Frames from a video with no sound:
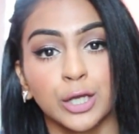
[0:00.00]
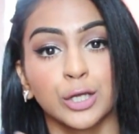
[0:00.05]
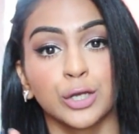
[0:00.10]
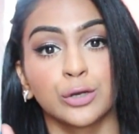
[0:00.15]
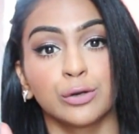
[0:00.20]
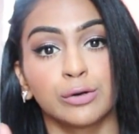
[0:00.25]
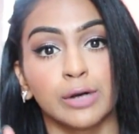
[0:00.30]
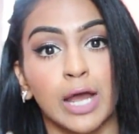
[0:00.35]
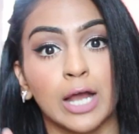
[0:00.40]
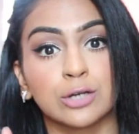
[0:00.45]

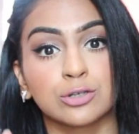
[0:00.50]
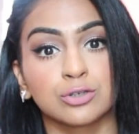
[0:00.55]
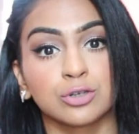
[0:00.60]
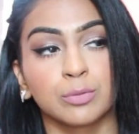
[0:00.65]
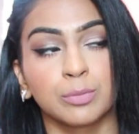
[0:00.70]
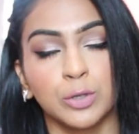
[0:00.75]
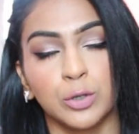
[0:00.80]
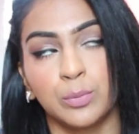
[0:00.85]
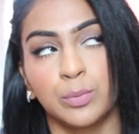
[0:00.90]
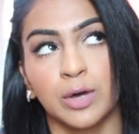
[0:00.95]
you're natural
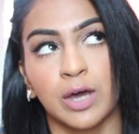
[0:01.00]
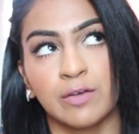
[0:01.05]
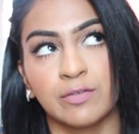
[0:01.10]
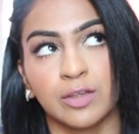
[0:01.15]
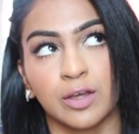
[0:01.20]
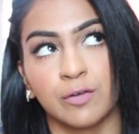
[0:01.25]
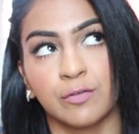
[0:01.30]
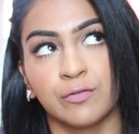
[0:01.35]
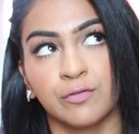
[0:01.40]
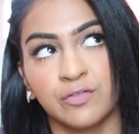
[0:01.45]
but you have
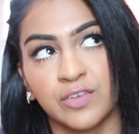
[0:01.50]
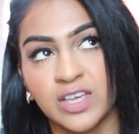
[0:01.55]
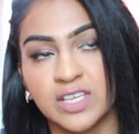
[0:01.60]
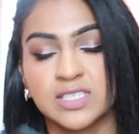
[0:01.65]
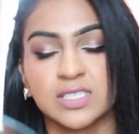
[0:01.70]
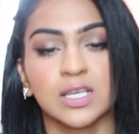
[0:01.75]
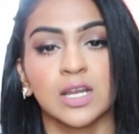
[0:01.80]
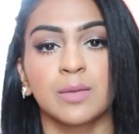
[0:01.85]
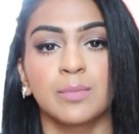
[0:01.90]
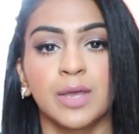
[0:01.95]
a
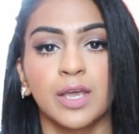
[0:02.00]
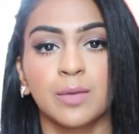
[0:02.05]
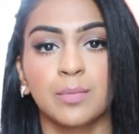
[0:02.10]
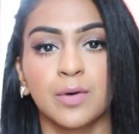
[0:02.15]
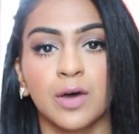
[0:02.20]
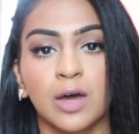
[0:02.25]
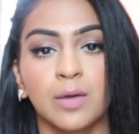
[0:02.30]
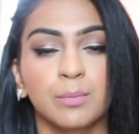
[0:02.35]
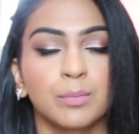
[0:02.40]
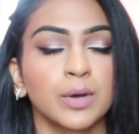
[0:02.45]
face ton of makeup
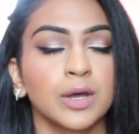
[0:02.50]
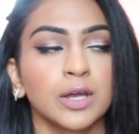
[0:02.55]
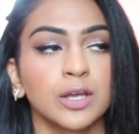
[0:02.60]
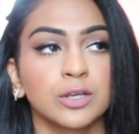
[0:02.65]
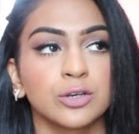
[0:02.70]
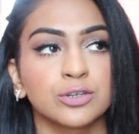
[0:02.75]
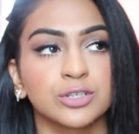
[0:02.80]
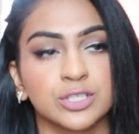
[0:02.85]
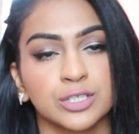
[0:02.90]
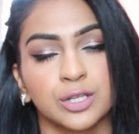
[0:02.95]
on
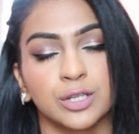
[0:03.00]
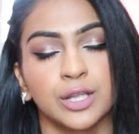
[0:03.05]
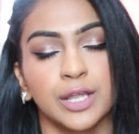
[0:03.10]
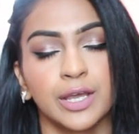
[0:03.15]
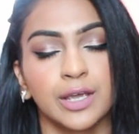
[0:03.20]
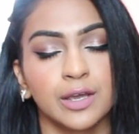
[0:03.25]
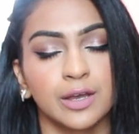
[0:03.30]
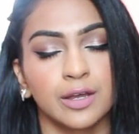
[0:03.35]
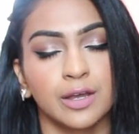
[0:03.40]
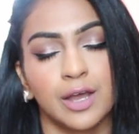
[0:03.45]
but you're still
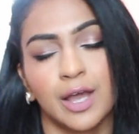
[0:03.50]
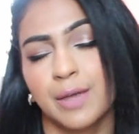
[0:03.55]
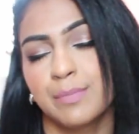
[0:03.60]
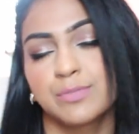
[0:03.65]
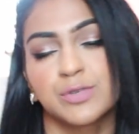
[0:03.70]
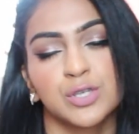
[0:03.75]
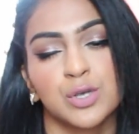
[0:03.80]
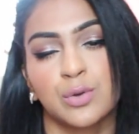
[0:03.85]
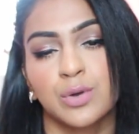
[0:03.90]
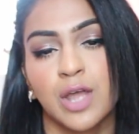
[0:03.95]
I'm
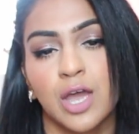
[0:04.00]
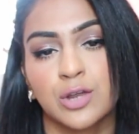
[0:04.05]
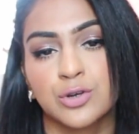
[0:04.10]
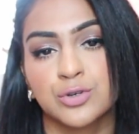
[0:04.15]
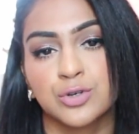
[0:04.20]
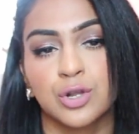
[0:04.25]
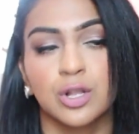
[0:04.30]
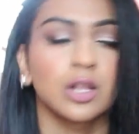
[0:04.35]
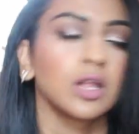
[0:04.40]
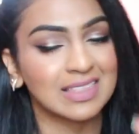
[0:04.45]
so
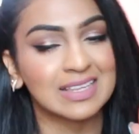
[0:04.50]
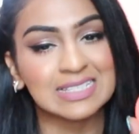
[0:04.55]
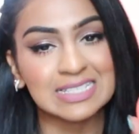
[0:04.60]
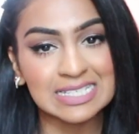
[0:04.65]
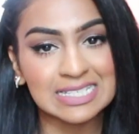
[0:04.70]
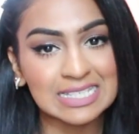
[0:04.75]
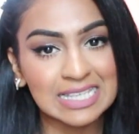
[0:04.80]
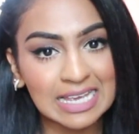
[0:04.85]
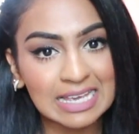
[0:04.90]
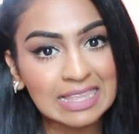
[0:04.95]
natural. This
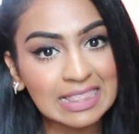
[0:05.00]
is